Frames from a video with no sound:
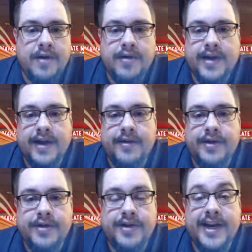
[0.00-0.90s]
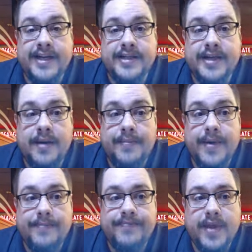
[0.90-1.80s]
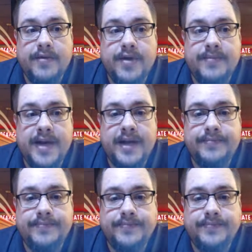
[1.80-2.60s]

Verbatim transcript: our character ends up. play.